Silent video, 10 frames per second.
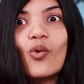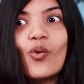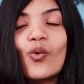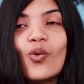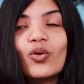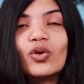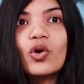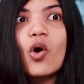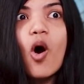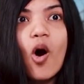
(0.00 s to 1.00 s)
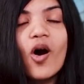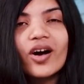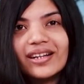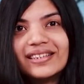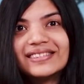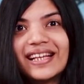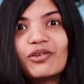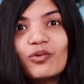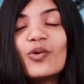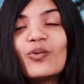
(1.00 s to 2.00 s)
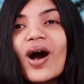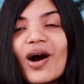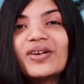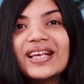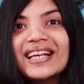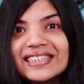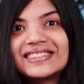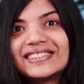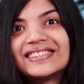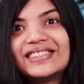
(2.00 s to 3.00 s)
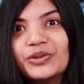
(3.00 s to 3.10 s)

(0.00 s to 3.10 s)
oh God, like, oh wow, yes,